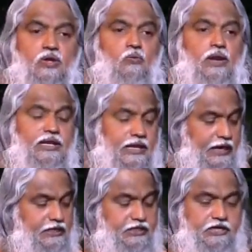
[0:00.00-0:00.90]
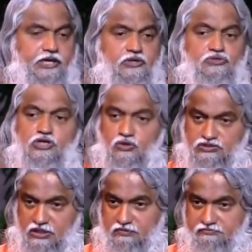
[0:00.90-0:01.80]
When He entered into
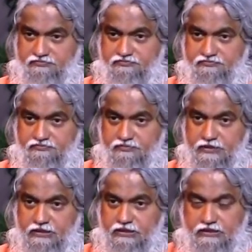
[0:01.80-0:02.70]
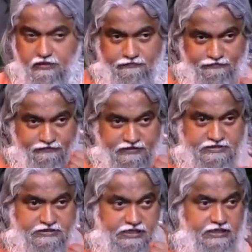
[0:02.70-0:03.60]
Jerusalem, the
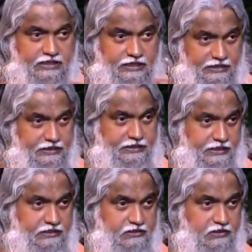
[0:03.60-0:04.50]
first thing that He did,